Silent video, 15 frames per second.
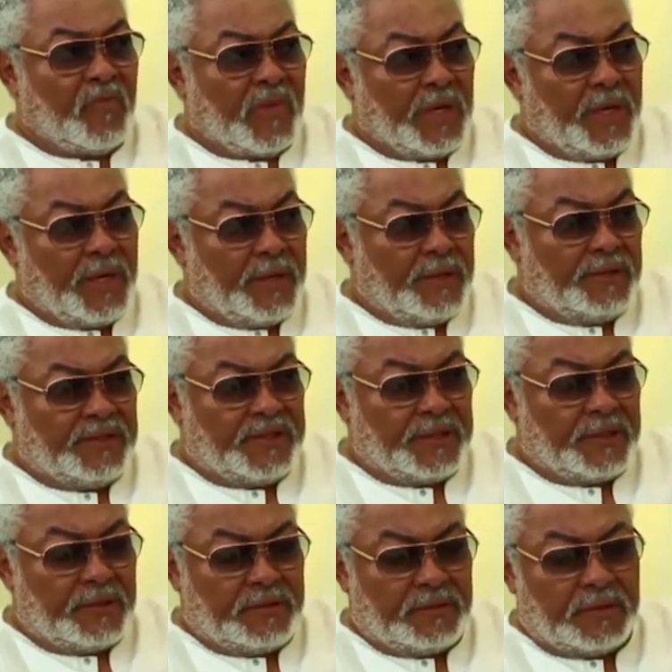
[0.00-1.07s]
And
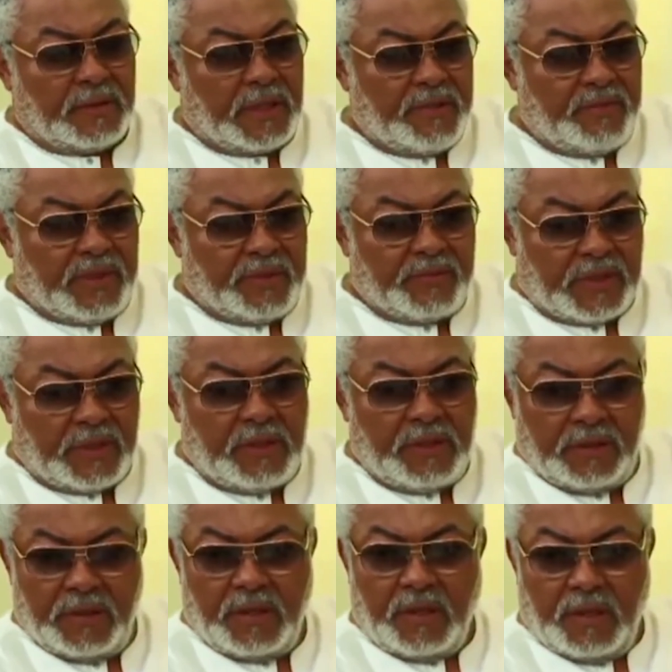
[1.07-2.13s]
I remember
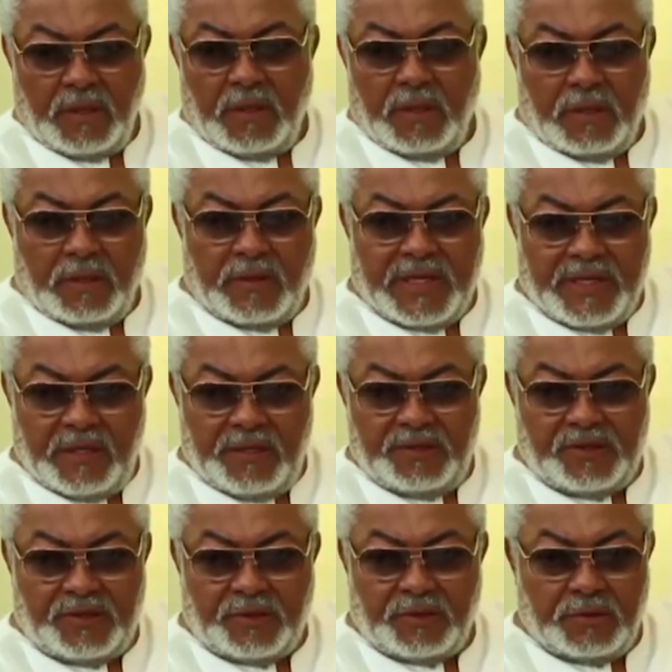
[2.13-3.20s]
there were
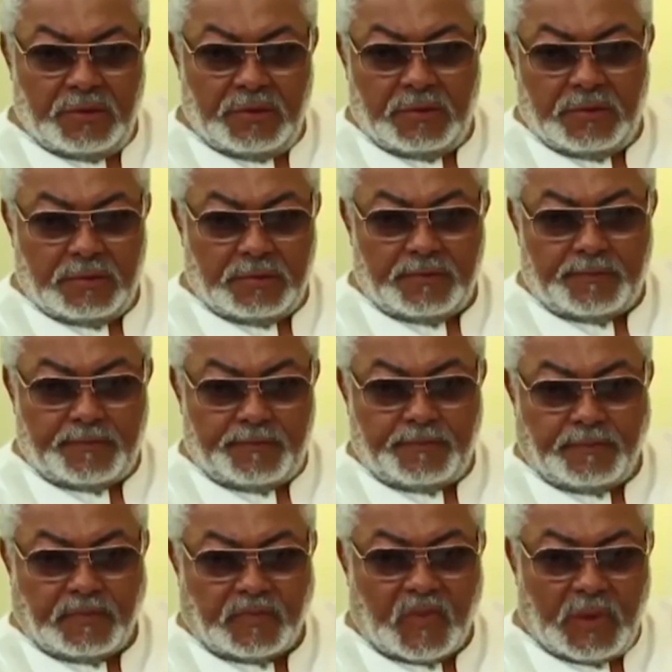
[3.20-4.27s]
these 2
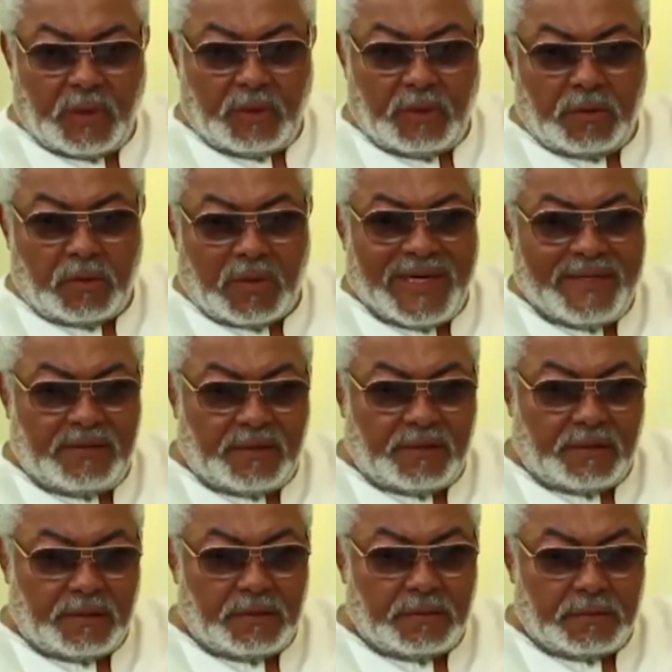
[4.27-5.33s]
white
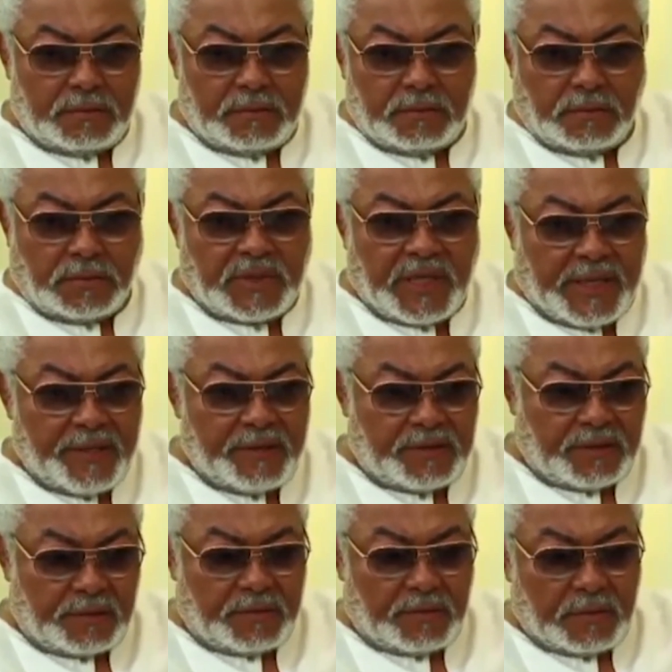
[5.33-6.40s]
guys.